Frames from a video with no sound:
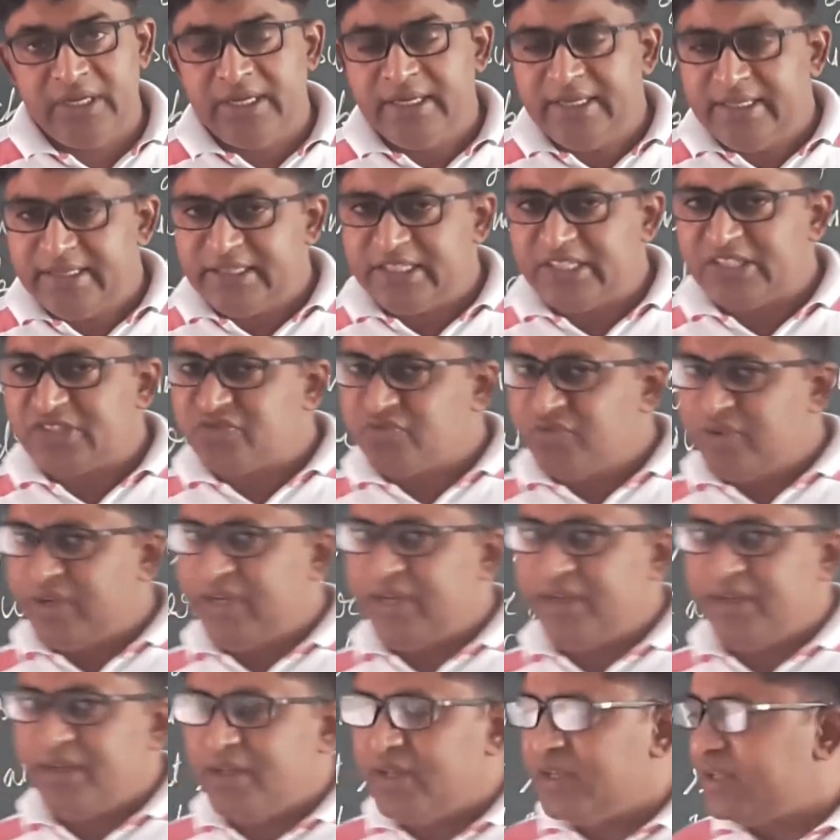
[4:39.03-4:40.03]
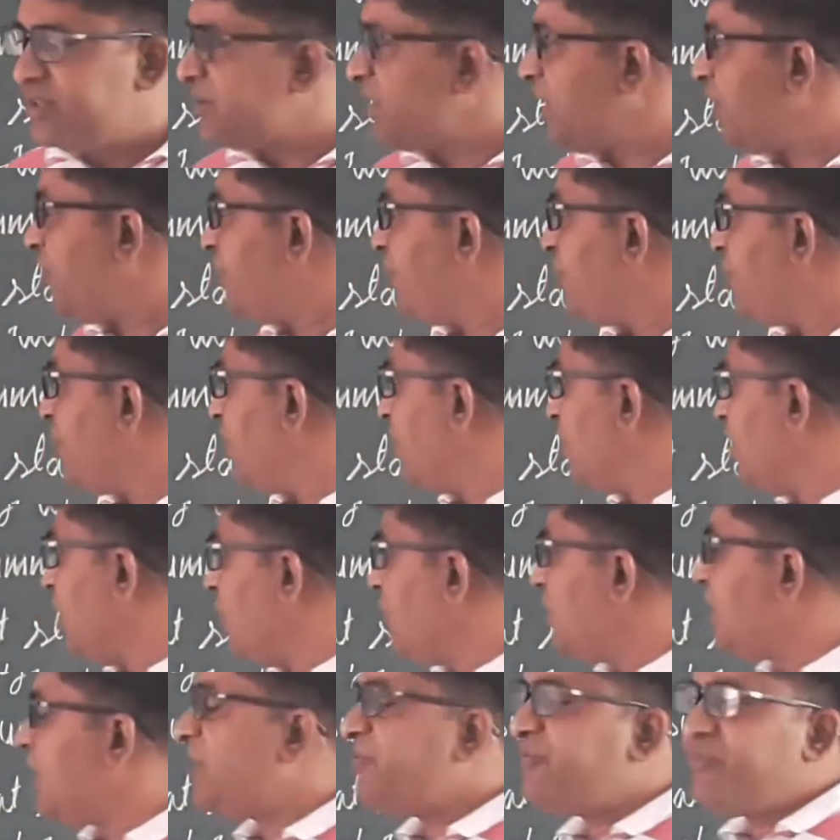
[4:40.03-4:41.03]
In this way, the
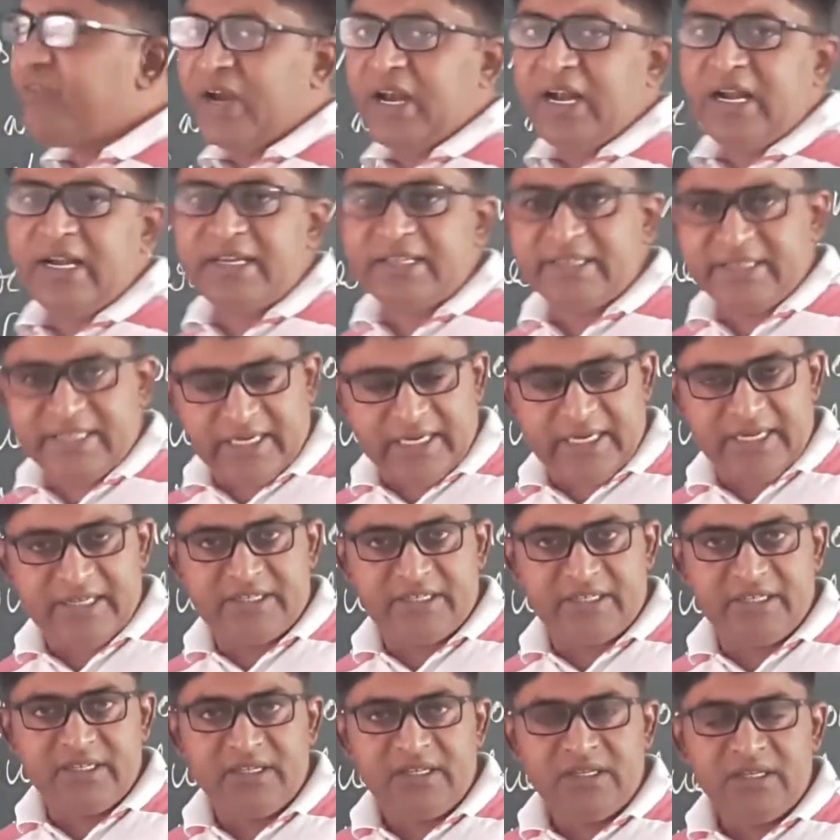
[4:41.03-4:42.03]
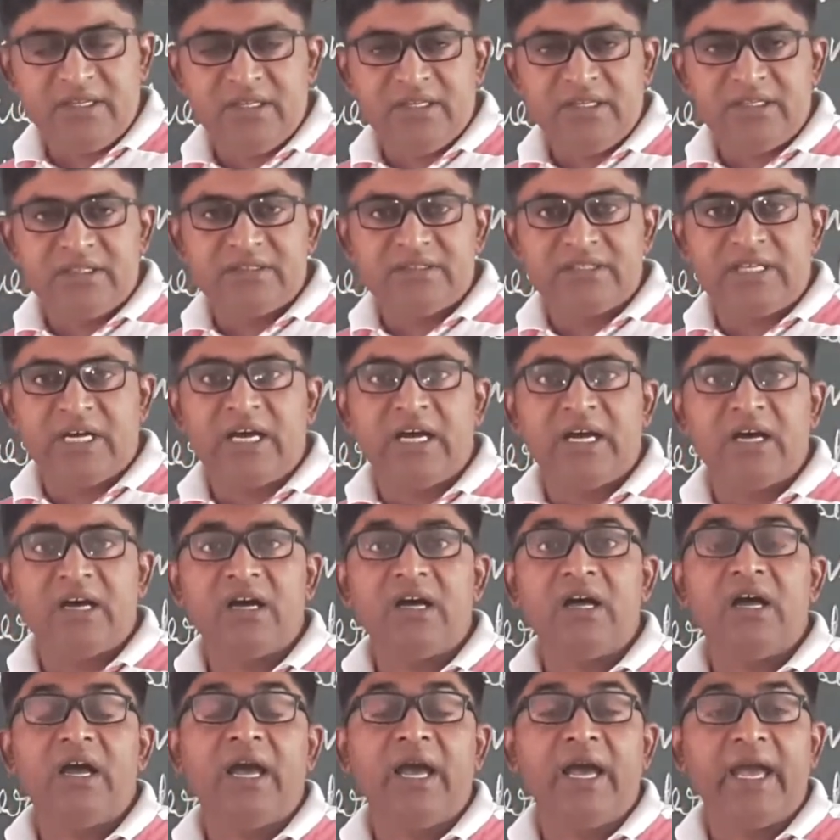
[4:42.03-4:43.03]
lawyer felt that
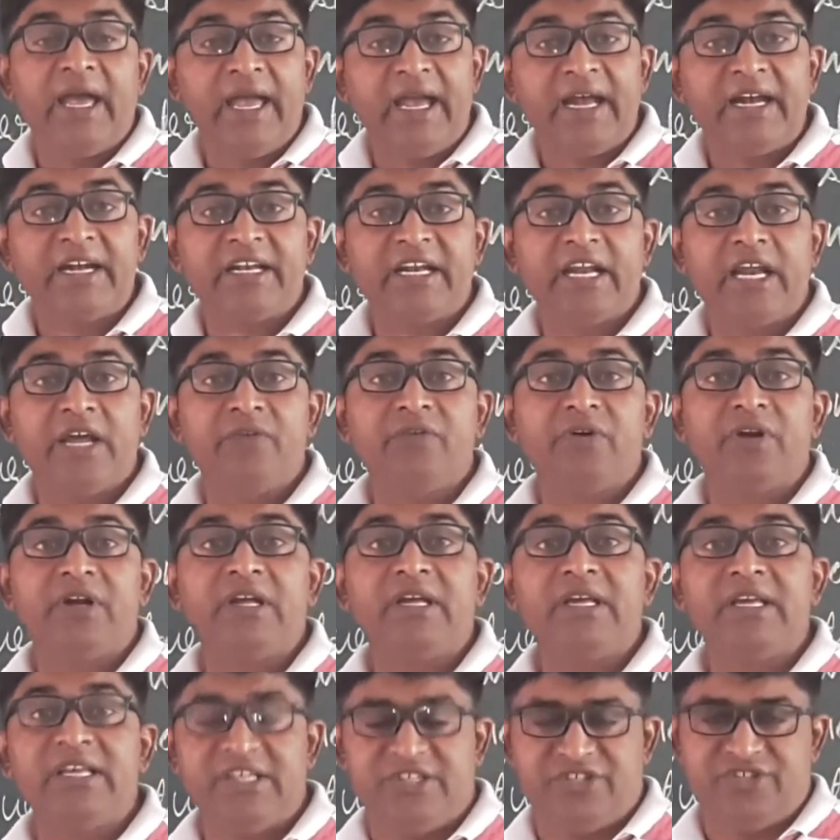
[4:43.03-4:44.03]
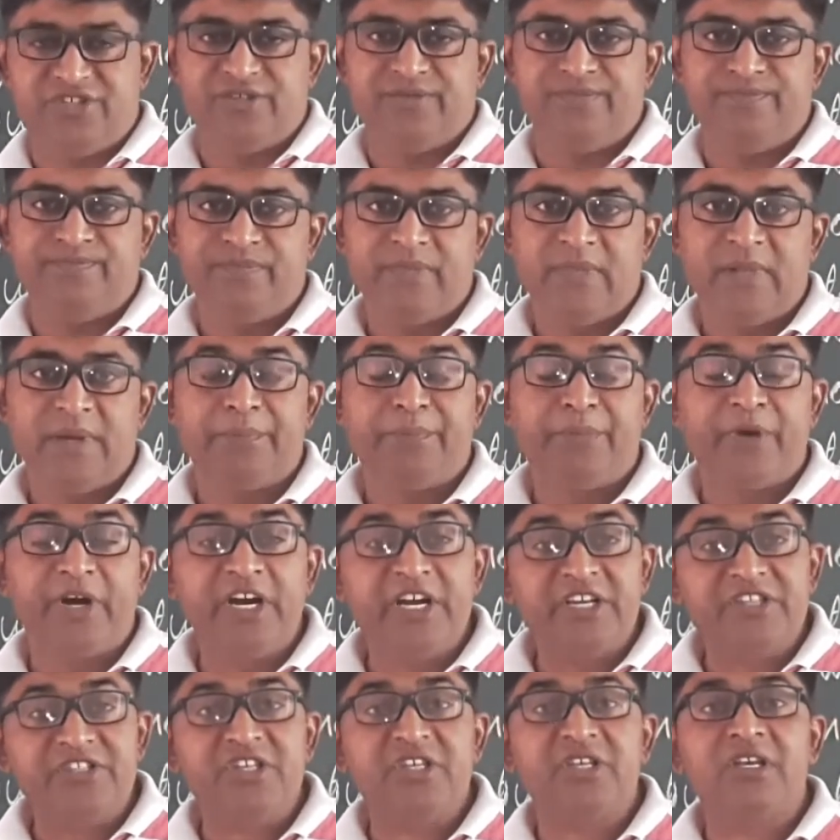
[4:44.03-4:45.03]
the hack driver is
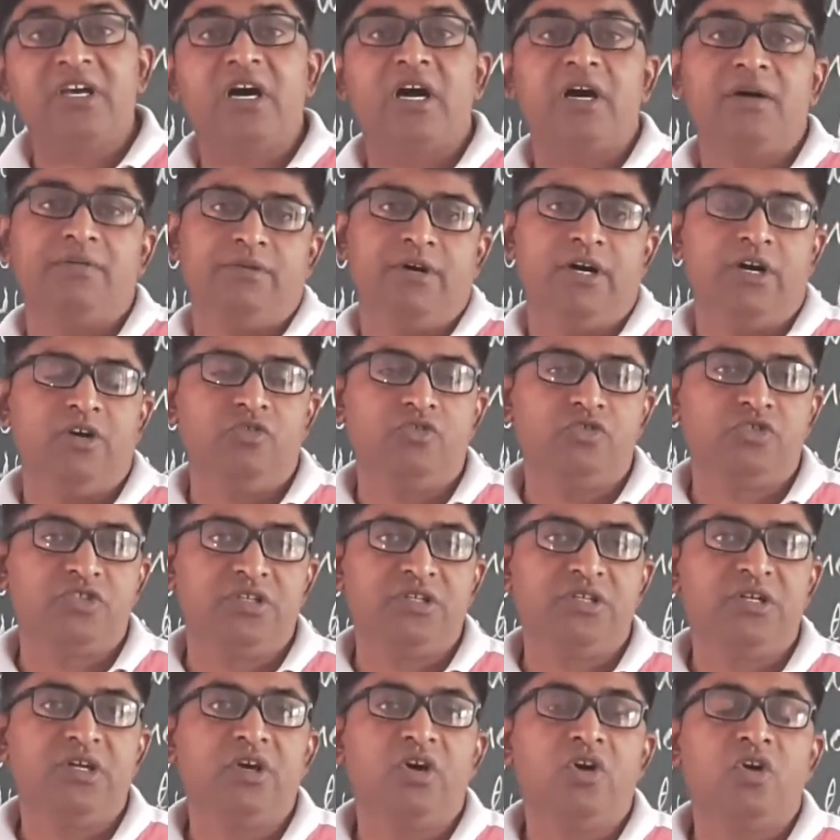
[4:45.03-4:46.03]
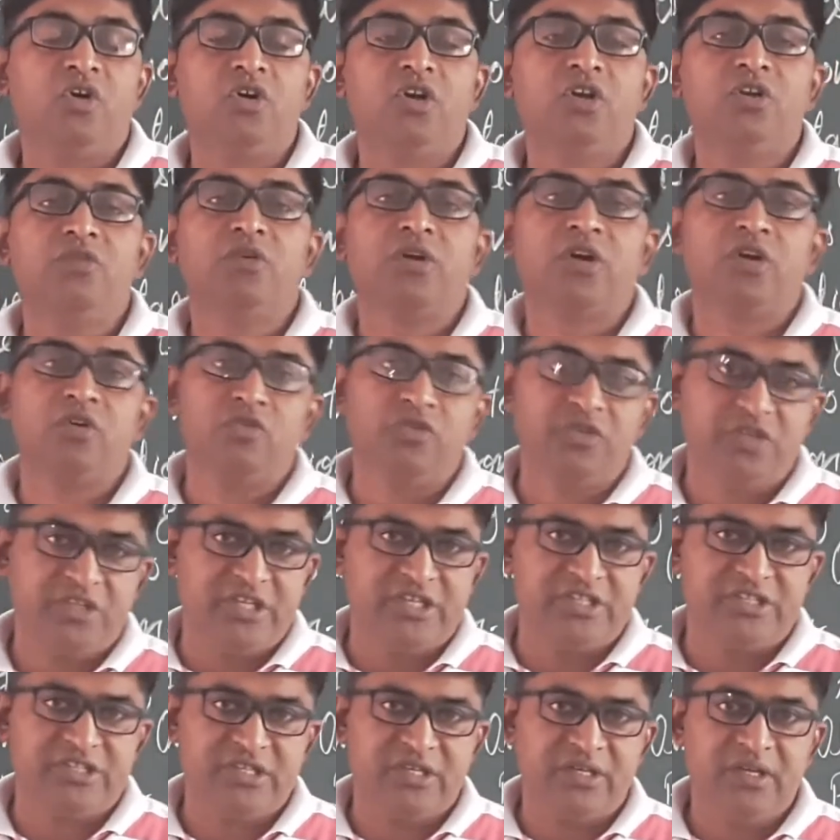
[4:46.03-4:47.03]
praising about Oliver
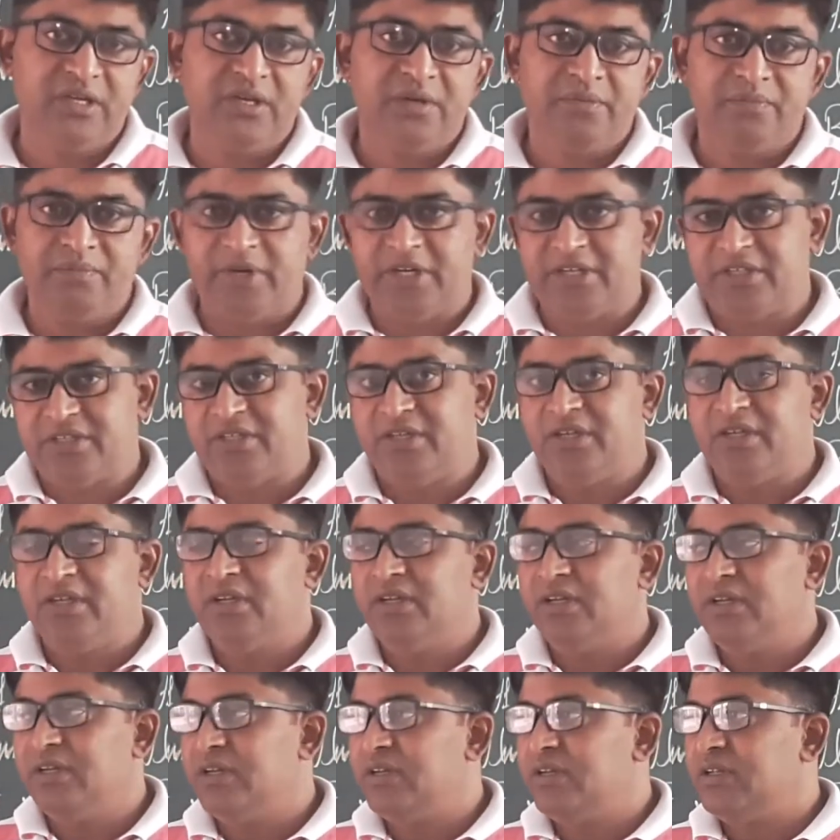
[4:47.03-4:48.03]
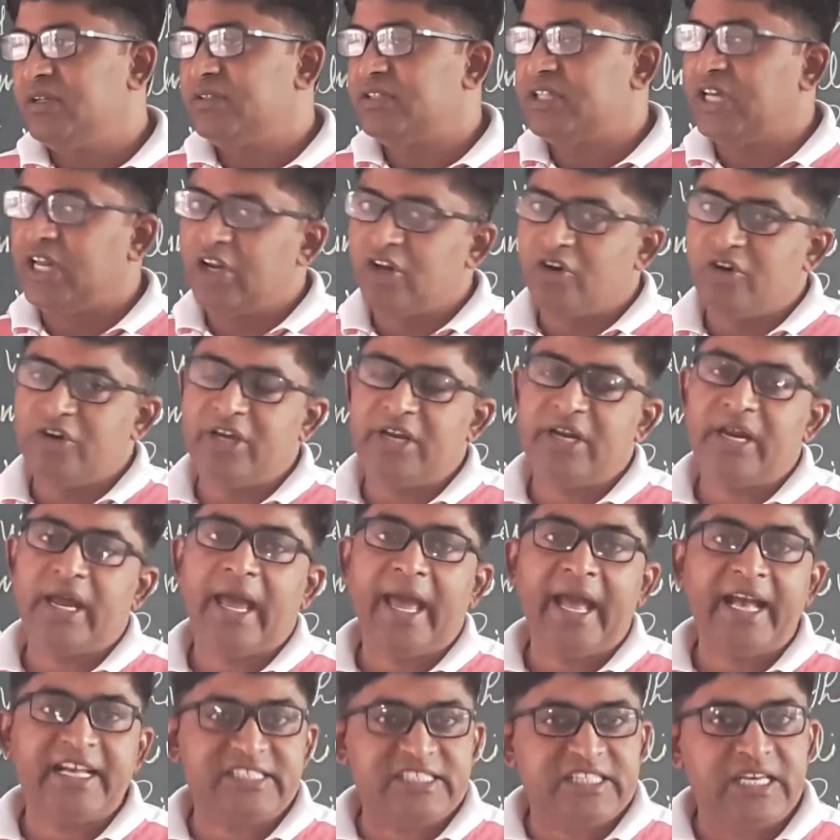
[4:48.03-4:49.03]
Lutkins, but the
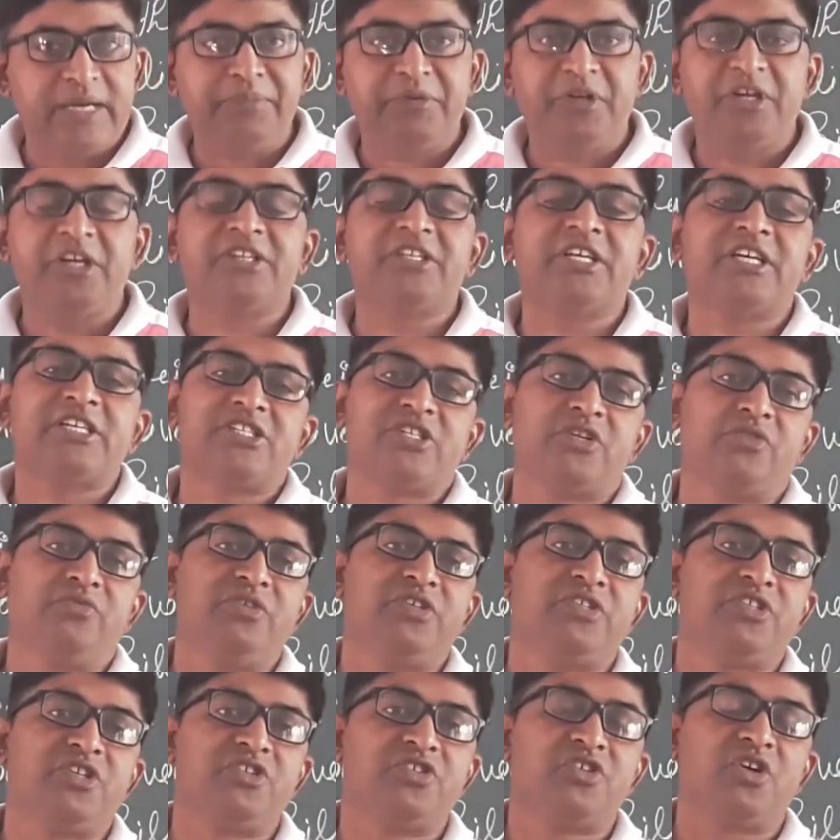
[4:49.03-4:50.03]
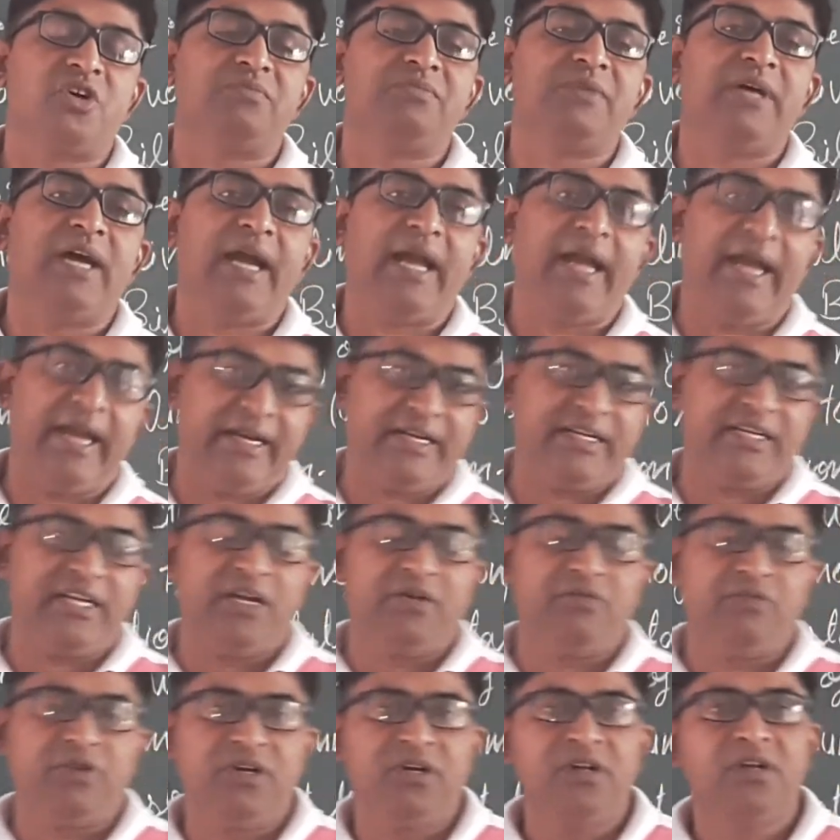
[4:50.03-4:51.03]
lawyer accepted the services of the hack
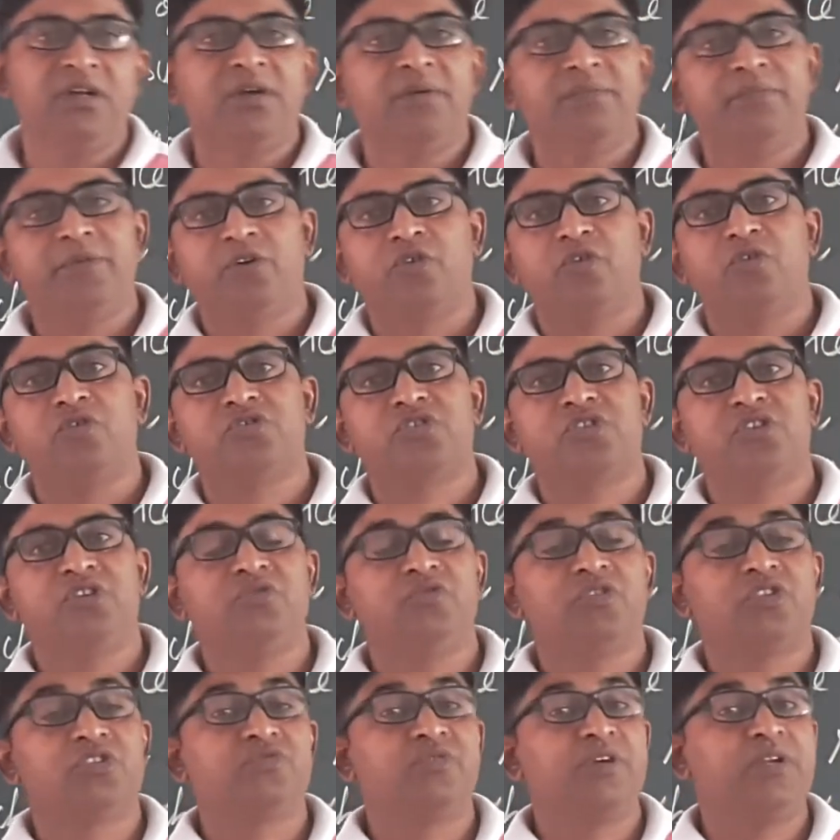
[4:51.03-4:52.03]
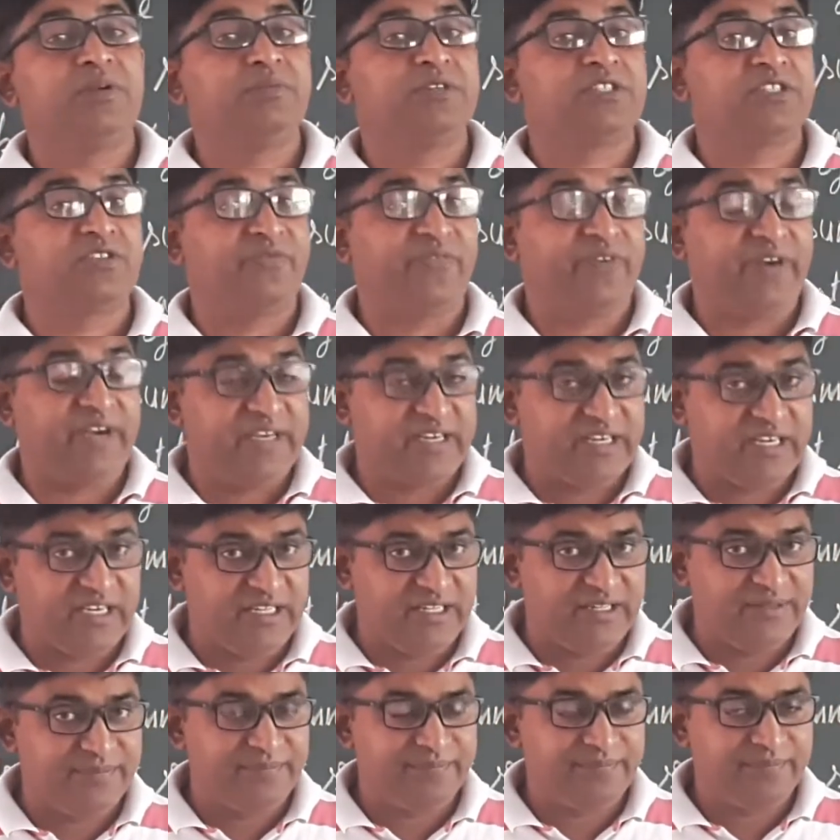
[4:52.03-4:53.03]
driver because he was very much
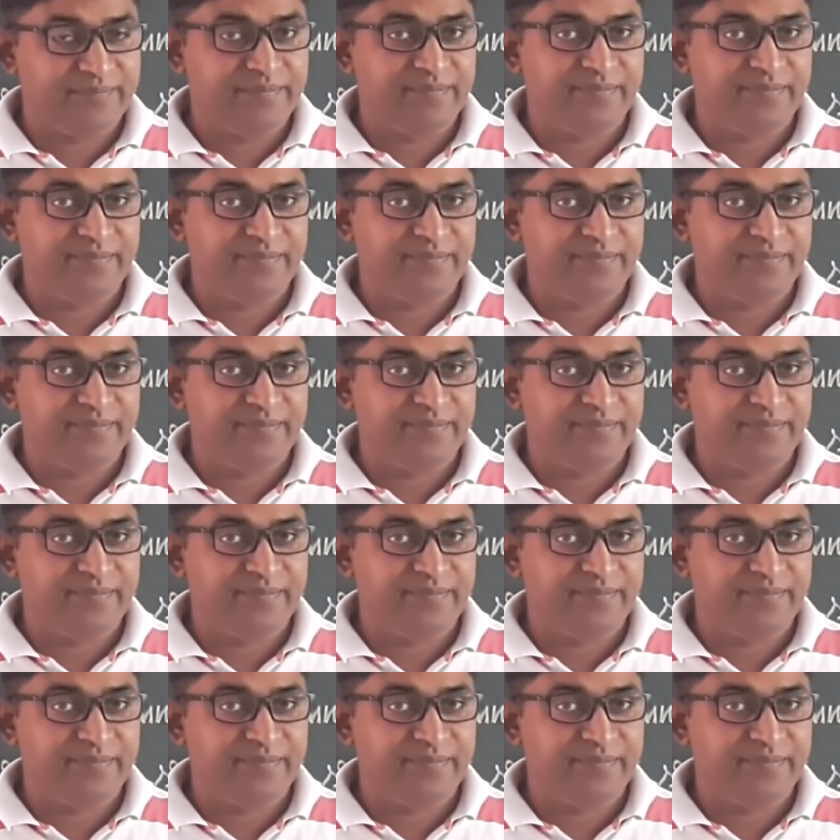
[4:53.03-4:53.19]
friendly,